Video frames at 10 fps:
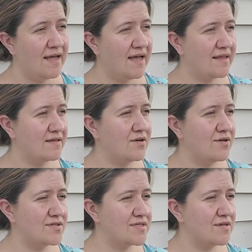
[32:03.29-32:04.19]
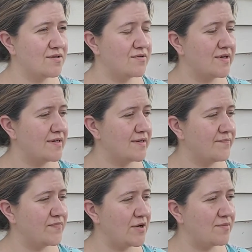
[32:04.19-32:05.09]
and then also
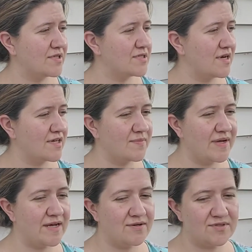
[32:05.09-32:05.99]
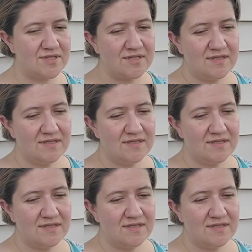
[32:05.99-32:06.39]
um, I want to talk about